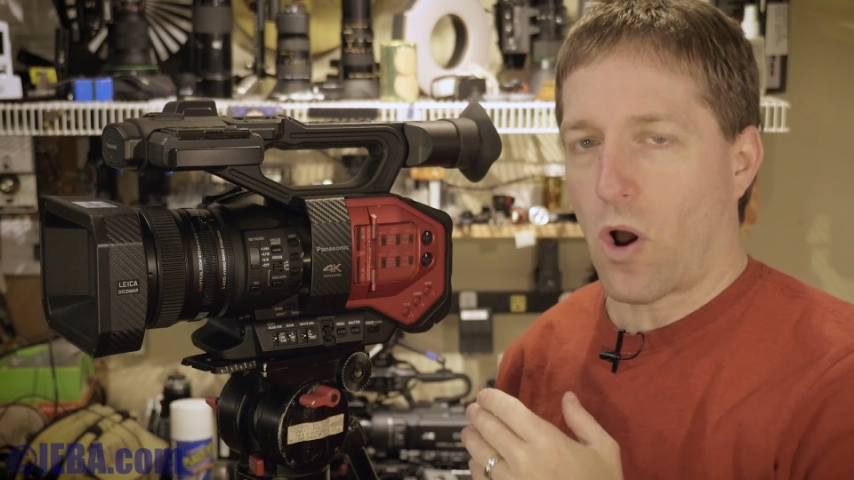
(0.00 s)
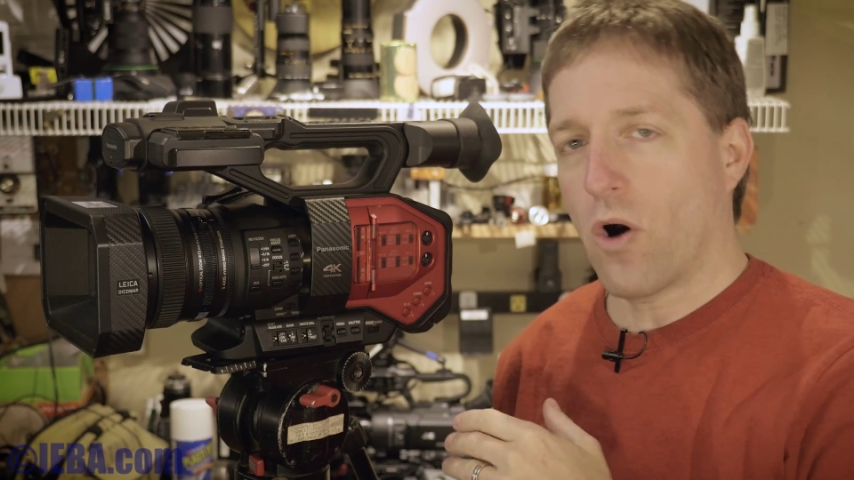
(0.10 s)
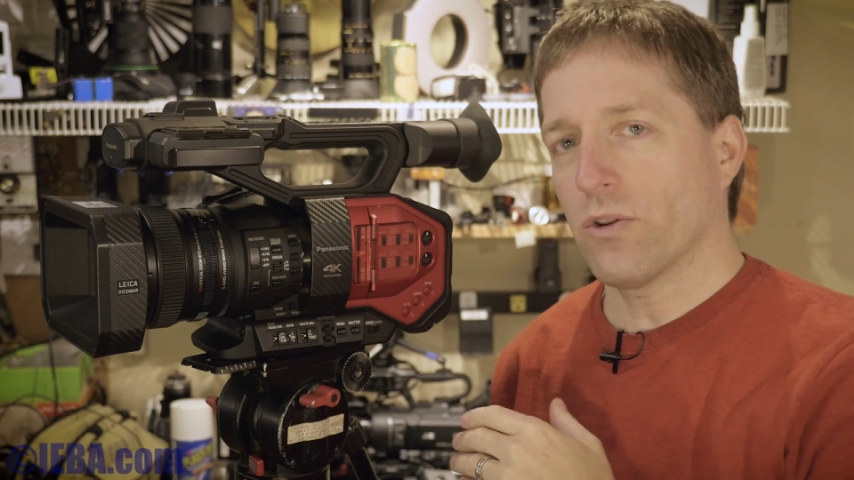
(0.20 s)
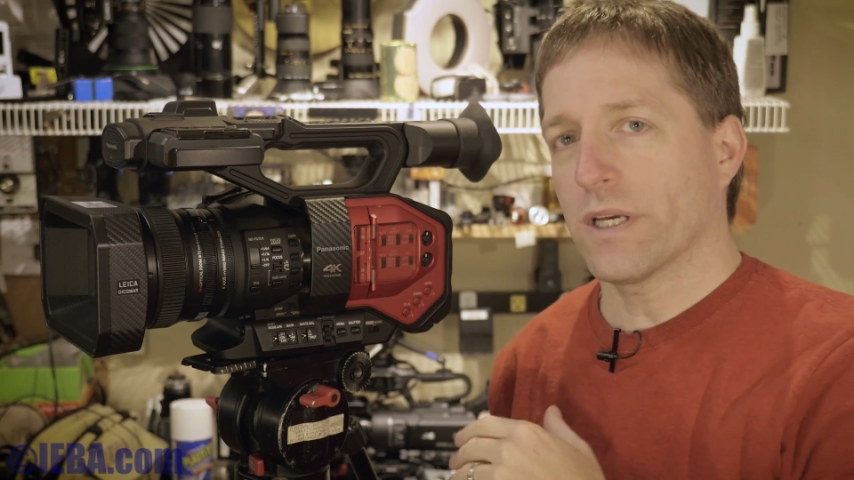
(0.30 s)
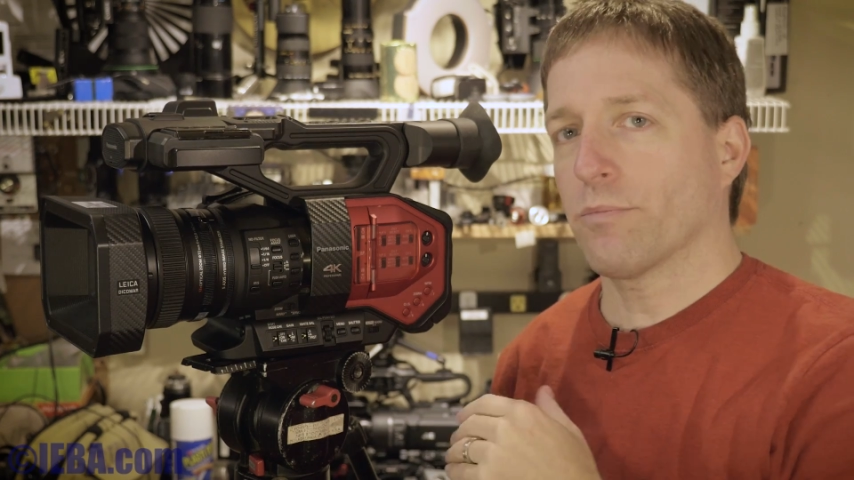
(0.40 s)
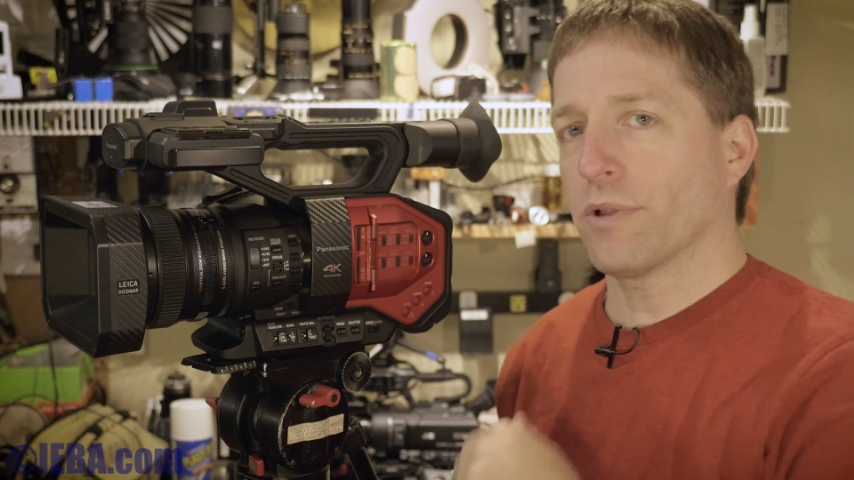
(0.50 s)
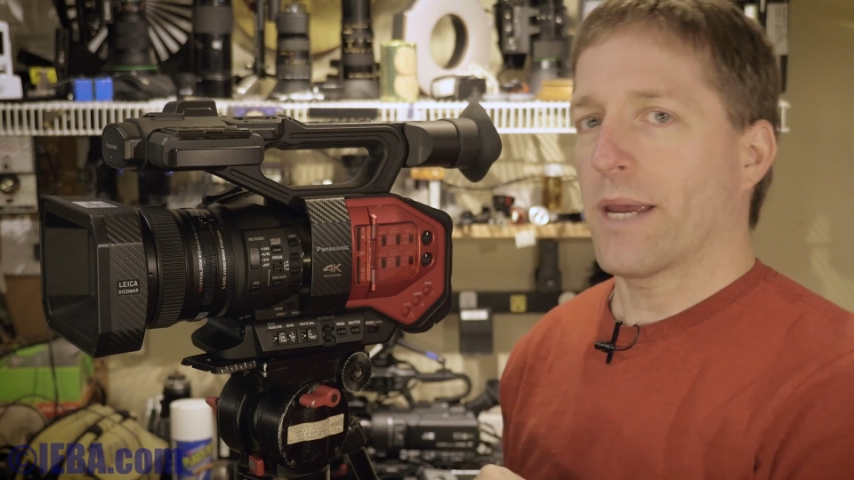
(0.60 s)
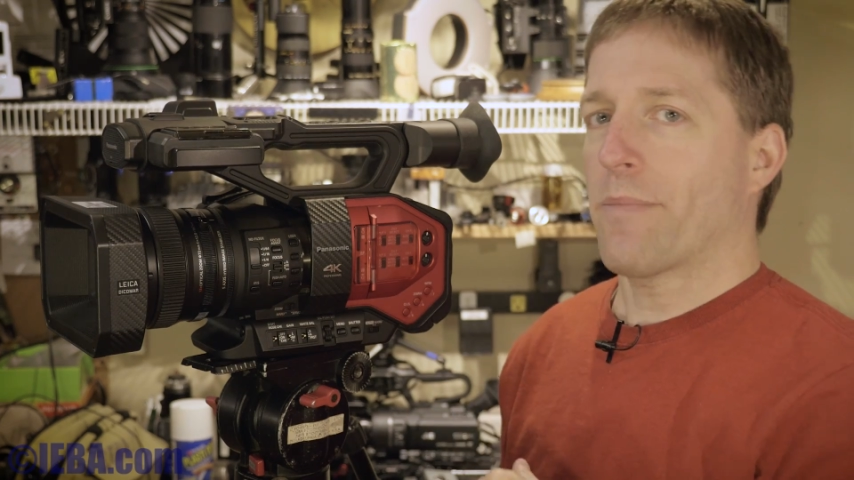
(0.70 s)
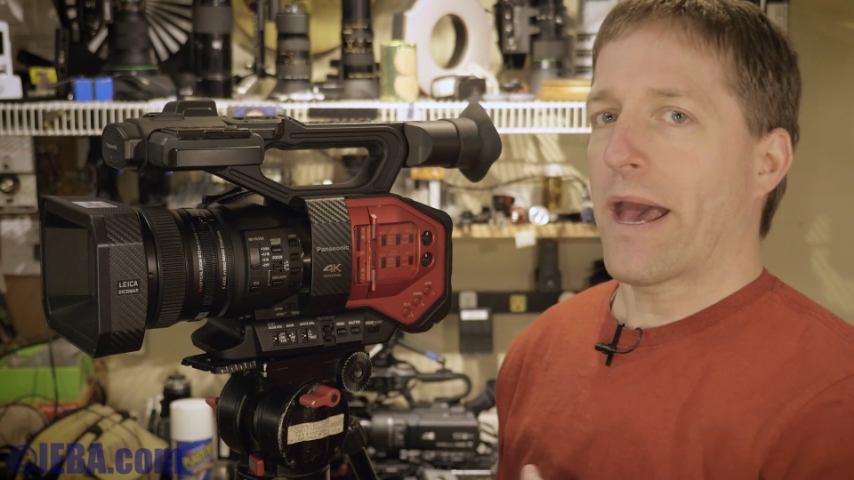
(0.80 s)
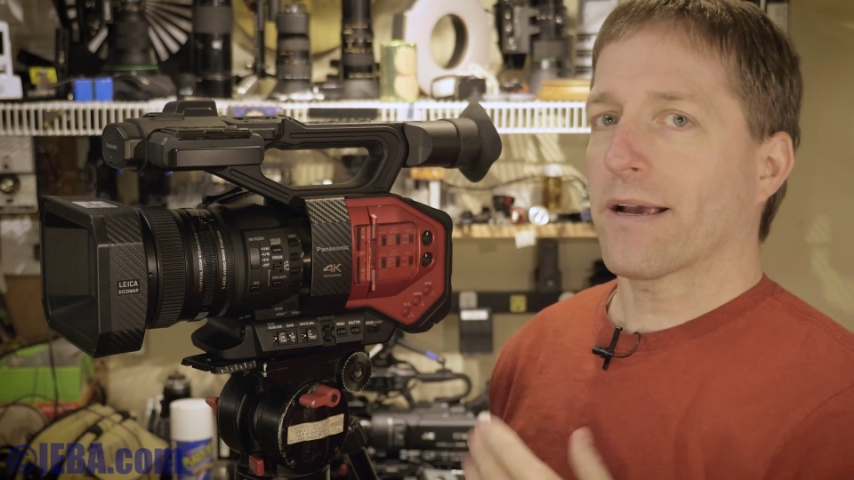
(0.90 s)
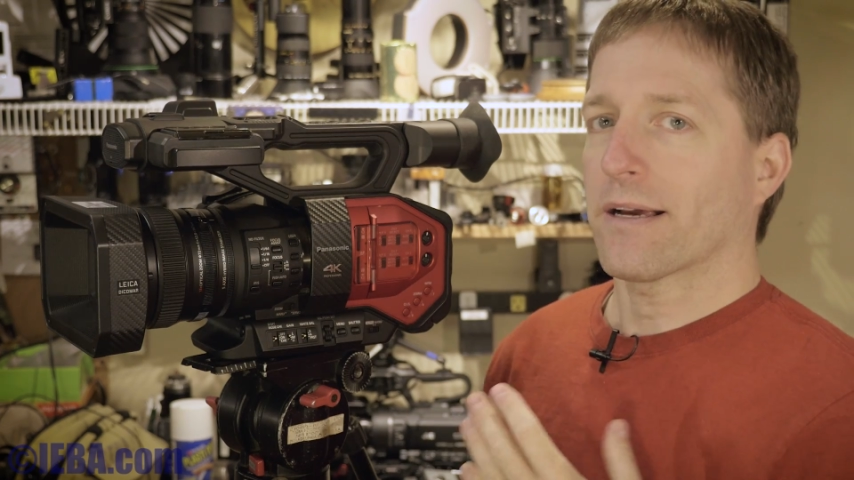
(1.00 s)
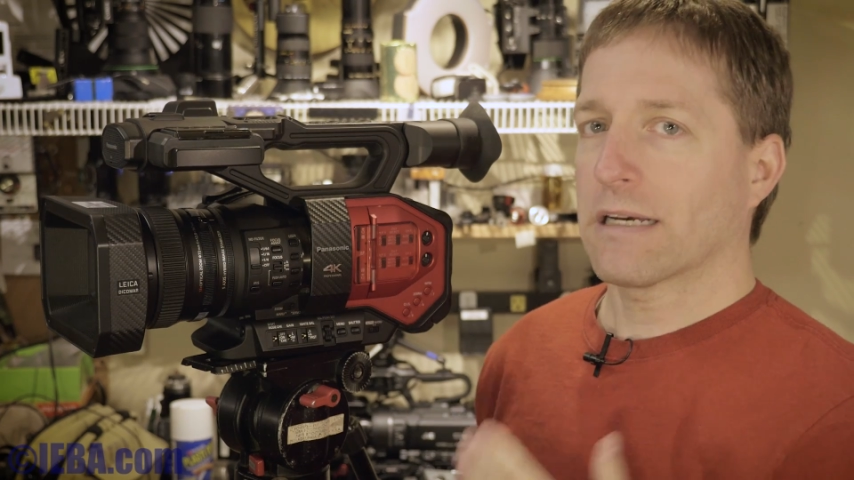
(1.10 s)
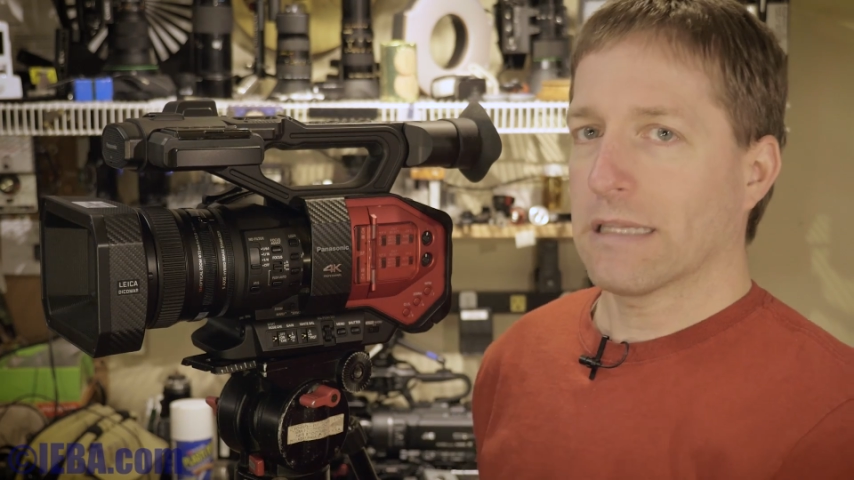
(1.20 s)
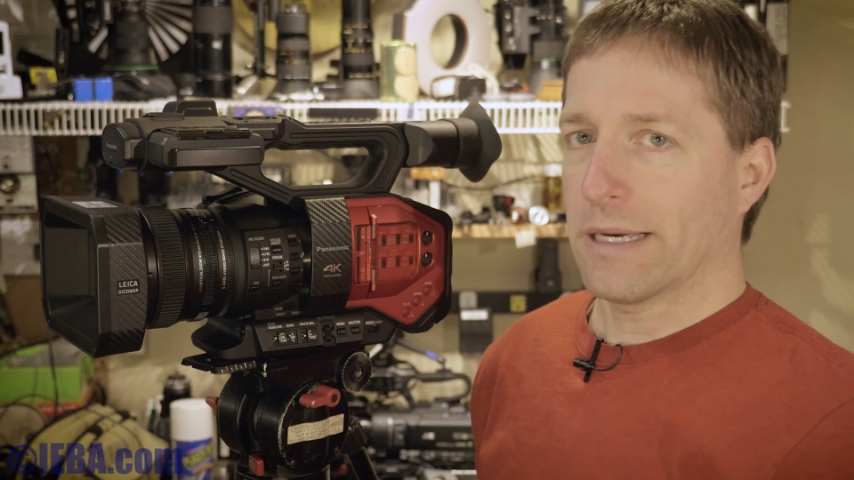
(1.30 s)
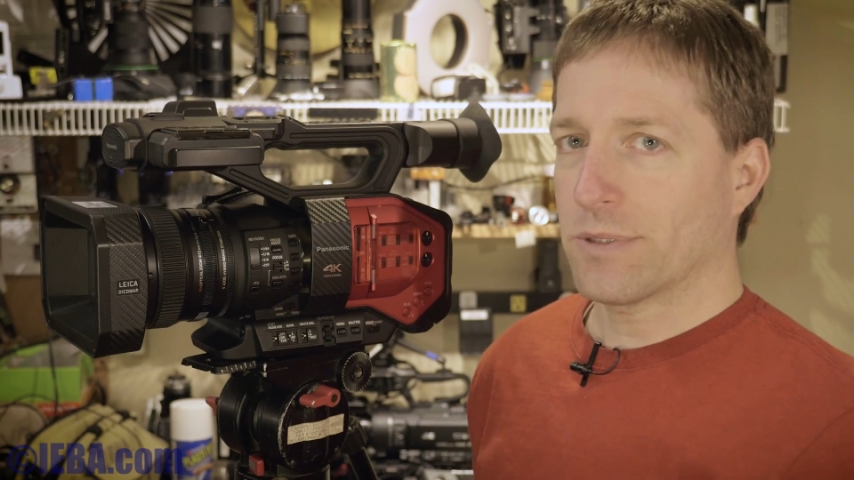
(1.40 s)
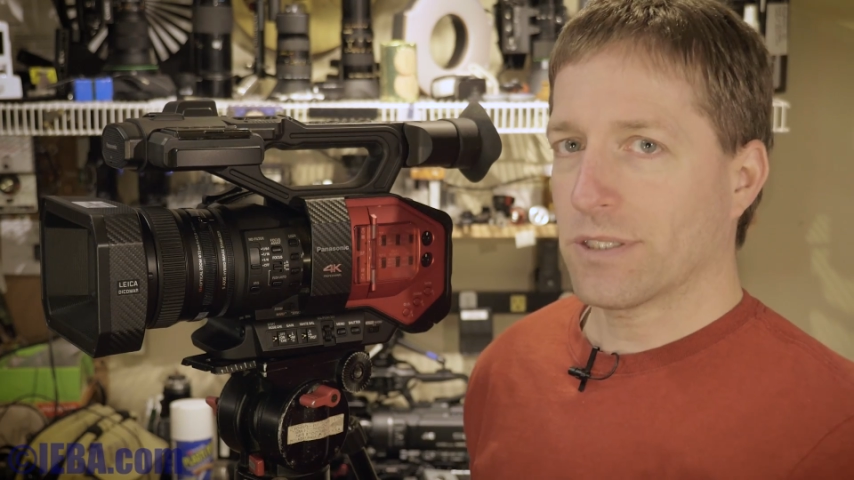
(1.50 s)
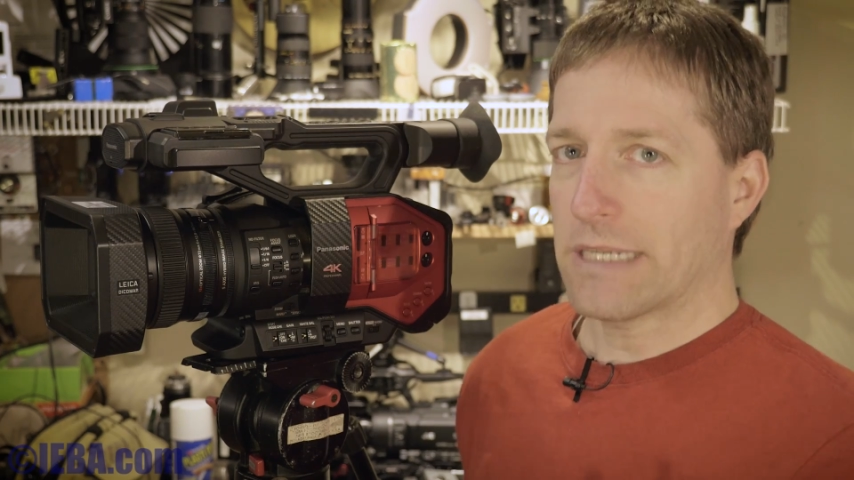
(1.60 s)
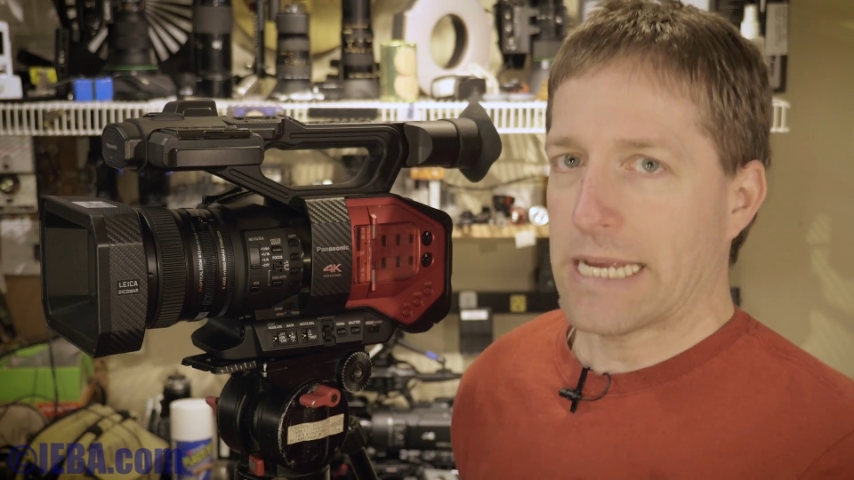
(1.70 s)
only play back clips